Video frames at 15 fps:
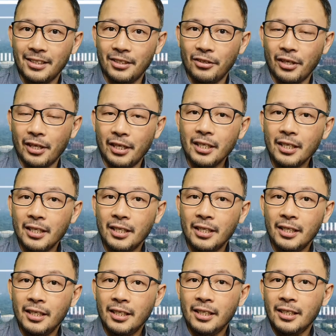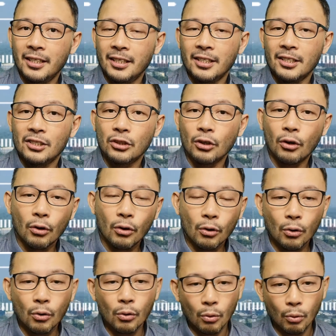Okay?
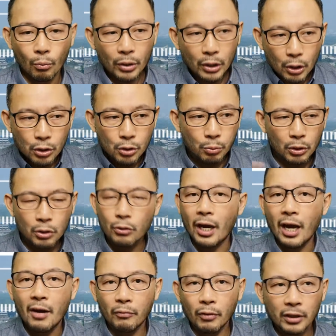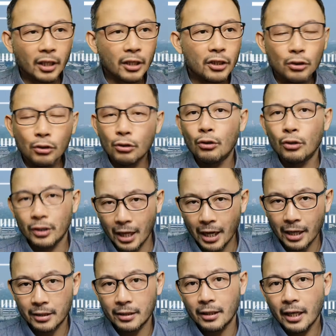So, we use what you have. What are you good
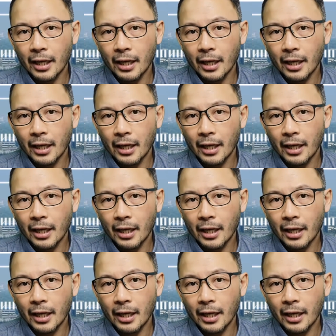at?